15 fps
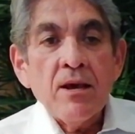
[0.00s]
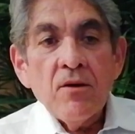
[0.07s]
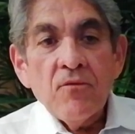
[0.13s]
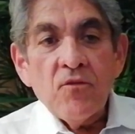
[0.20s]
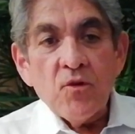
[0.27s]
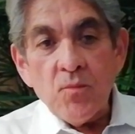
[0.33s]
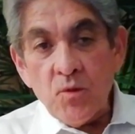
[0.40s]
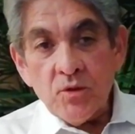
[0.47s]

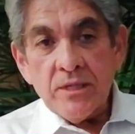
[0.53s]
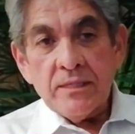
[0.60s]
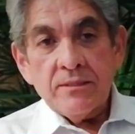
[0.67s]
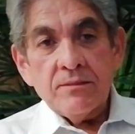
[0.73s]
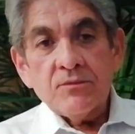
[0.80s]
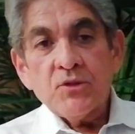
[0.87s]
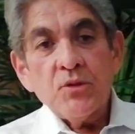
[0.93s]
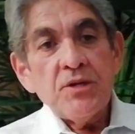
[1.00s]
For more
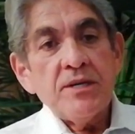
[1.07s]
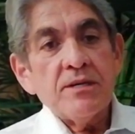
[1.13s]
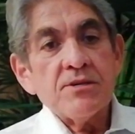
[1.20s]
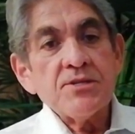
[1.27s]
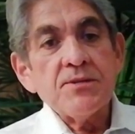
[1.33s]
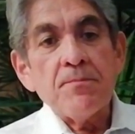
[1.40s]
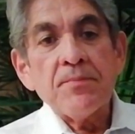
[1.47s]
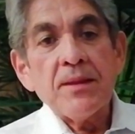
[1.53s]
than 2
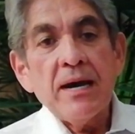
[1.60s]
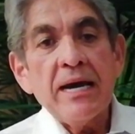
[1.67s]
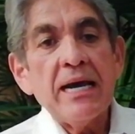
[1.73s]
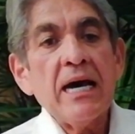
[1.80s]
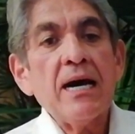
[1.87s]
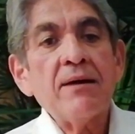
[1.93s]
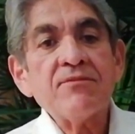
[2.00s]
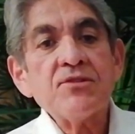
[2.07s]
years, I
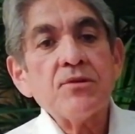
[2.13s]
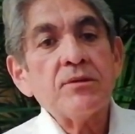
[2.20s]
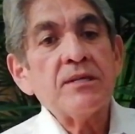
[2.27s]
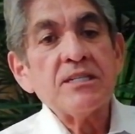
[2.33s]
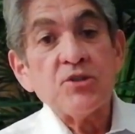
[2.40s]
have the